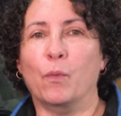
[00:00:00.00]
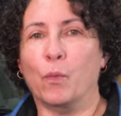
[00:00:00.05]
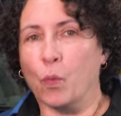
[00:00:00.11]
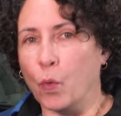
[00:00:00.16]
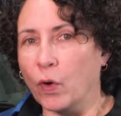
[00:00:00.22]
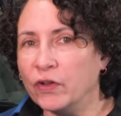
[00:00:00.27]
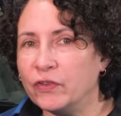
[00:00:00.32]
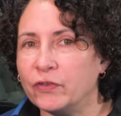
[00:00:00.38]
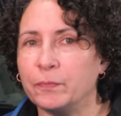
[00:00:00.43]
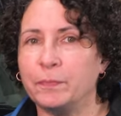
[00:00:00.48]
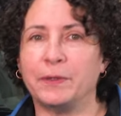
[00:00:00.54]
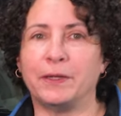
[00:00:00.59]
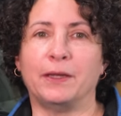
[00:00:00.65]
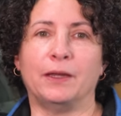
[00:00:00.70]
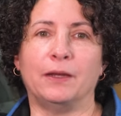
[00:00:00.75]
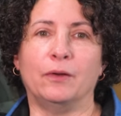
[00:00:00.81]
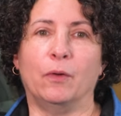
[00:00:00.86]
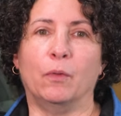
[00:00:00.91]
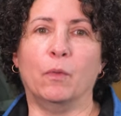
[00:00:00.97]
one
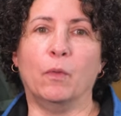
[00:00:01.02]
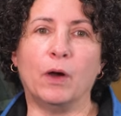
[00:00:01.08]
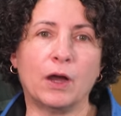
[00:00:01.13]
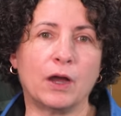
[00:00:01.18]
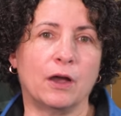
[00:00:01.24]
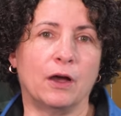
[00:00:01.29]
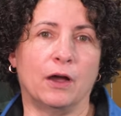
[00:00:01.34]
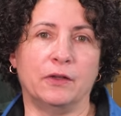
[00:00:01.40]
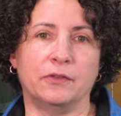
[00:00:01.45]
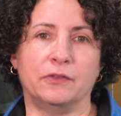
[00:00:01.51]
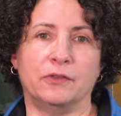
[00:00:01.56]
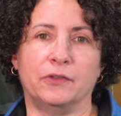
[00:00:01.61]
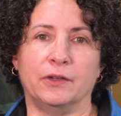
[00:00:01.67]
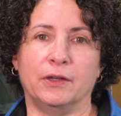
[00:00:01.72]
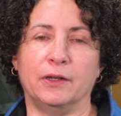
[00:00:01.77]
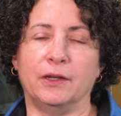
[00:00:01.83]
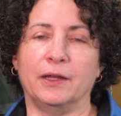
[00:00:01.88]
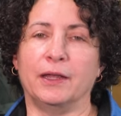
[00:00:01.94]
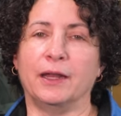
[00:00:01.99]
speed, what causes
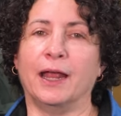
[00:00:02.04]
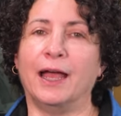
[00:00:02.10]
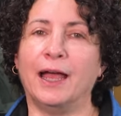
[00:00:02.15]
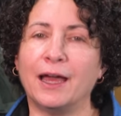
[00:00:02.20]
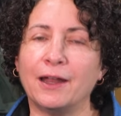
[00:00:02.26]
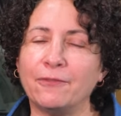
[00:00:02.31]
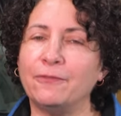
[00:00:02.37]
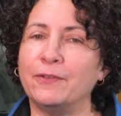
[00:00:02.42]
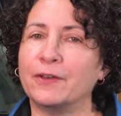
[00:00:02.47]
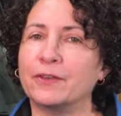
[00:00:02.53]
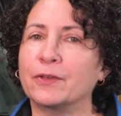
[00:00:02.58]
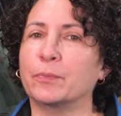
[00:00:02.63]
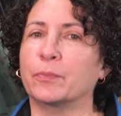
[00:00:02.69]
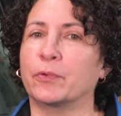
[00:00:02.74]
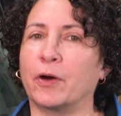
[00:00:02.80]
it, and how to fix it